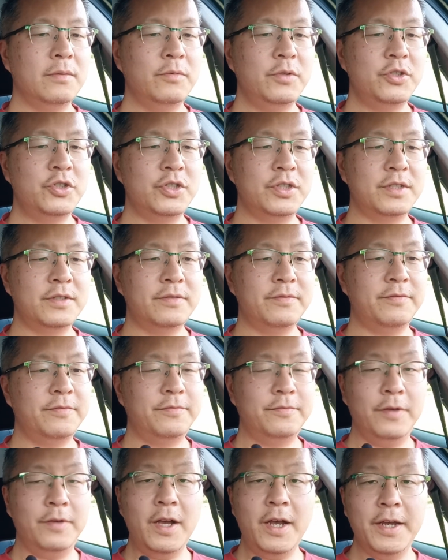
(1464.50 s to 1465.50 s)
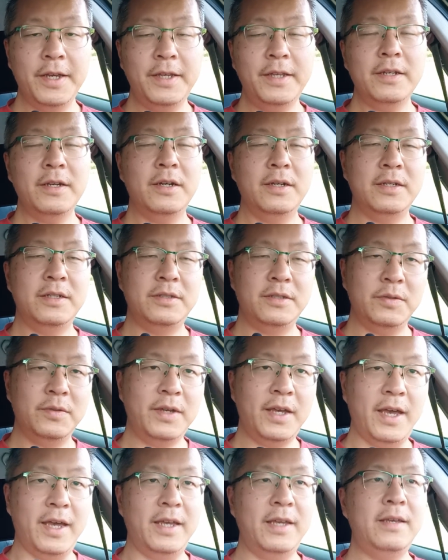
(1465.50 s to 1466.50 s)
which is fine, it's
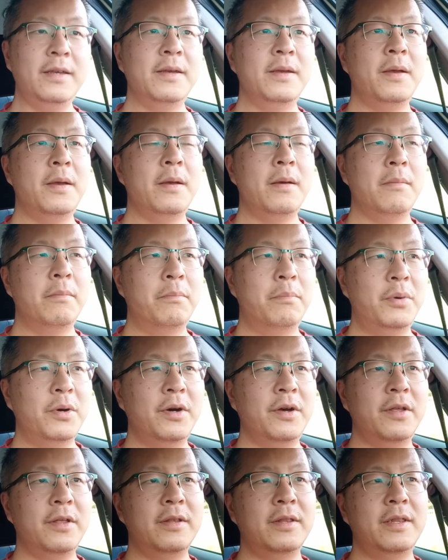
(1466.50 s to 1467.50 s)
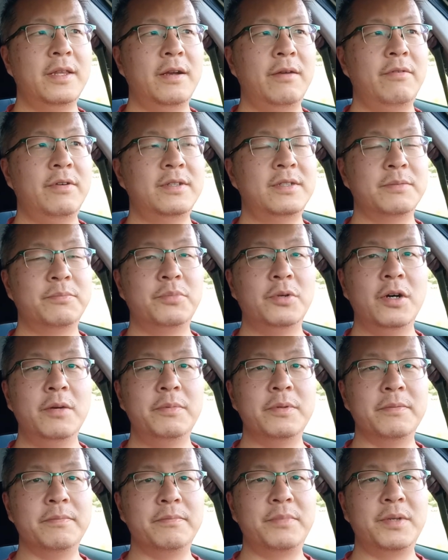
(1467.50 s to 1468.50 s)
okay, but there is a
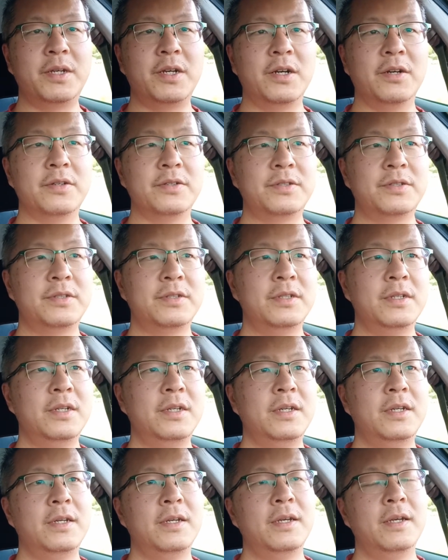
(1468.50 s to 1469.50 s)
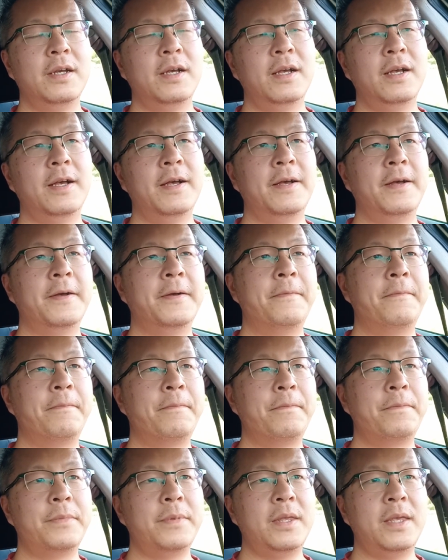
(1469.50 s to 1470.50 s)
problem because
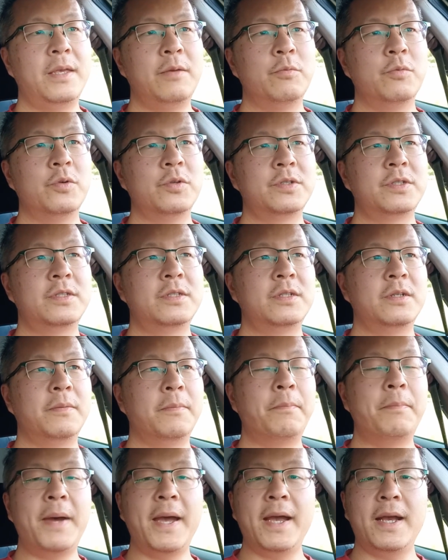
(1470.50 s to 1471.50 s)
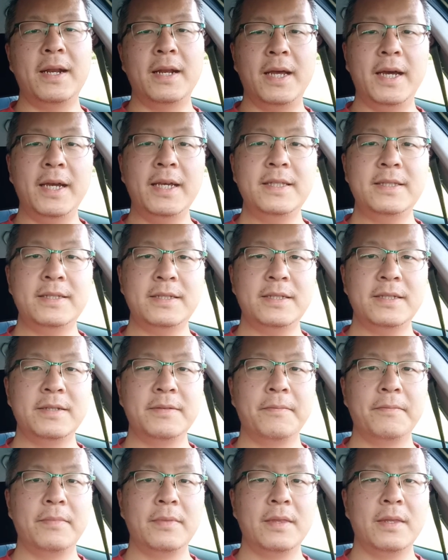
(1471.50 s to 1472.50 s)
it was the backlights.
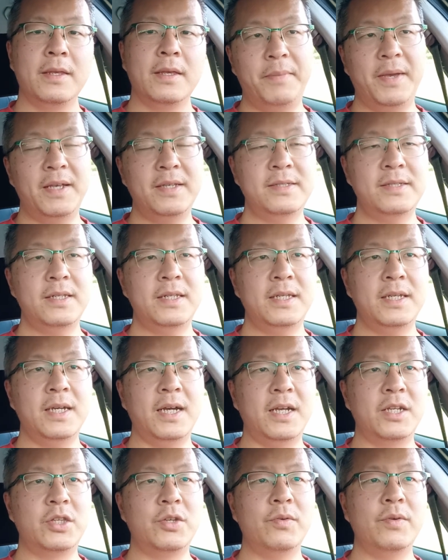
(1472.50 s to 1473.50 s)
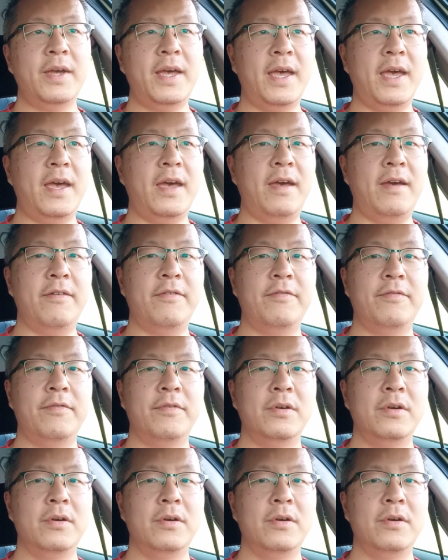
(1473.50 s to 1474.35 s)
Basically, I don't have